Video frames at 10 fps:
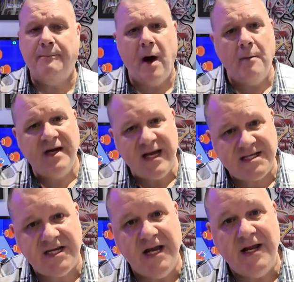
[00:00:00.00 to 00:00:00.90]
but I'm
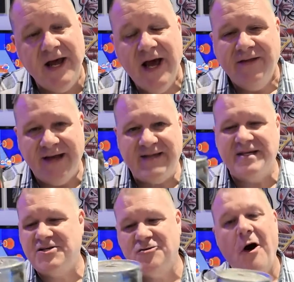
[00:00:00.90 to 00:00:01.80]
guessing they're
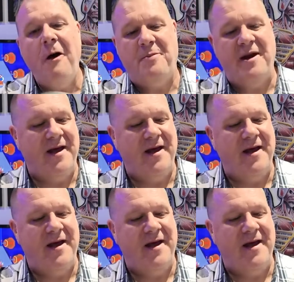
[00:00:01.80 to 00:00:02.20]
describing